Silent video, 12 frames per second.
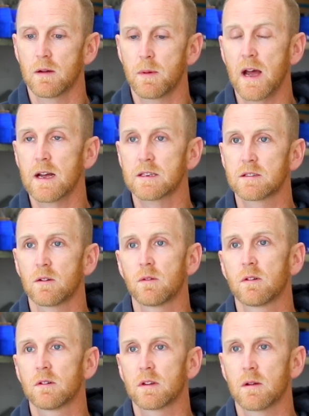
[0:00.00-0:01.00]
past
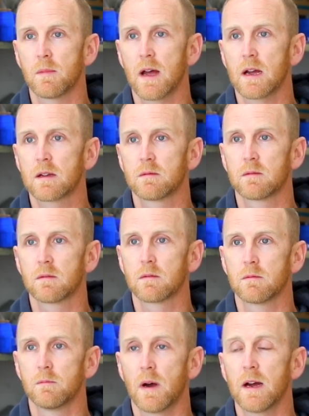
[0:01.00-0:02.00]
owner to come back and
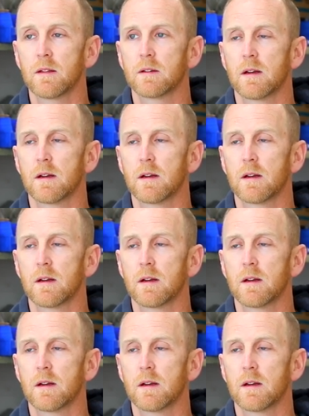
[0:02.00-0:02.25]
buy the